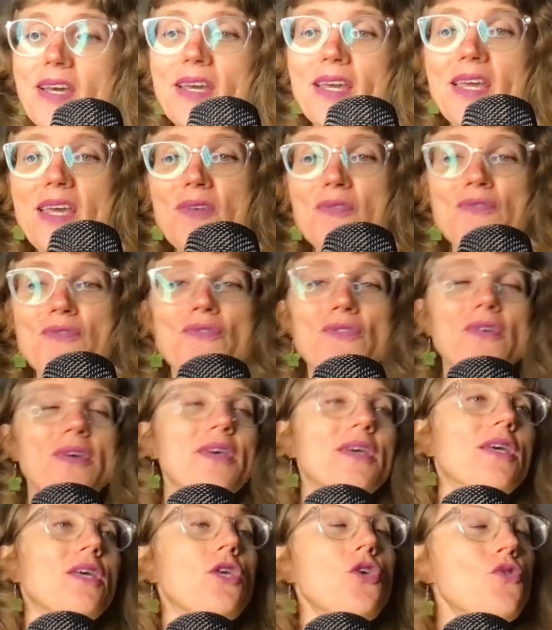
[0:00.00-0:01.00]
If
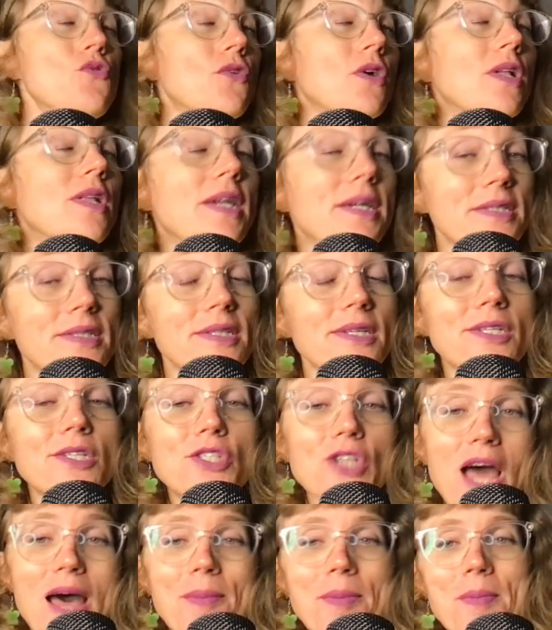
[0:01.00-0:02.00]
you've collected a
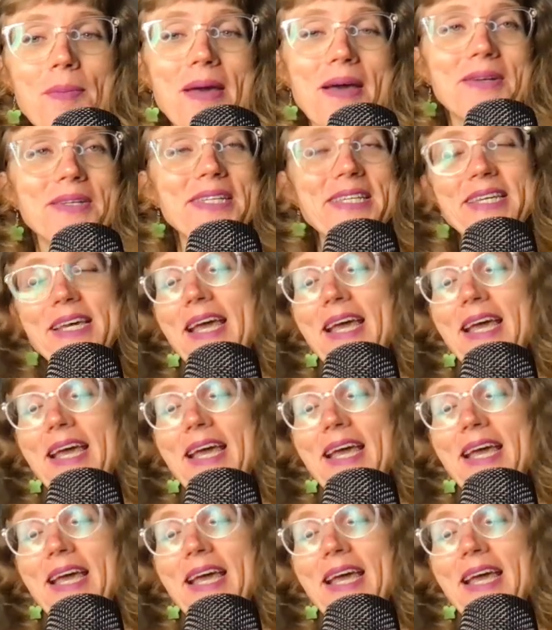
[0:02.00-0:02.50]
Jabba bounty